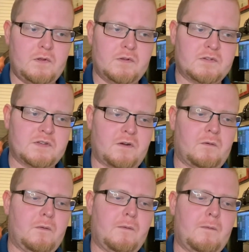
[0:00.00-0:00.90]

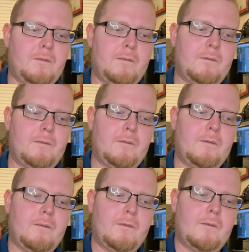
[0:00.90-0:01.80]
So,
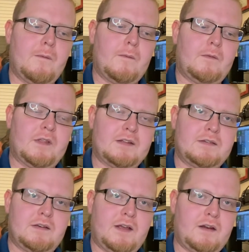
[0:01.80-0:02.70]

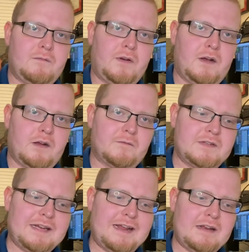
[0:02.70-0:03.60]
that's negative log of
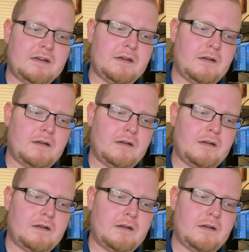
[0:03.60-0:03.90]
10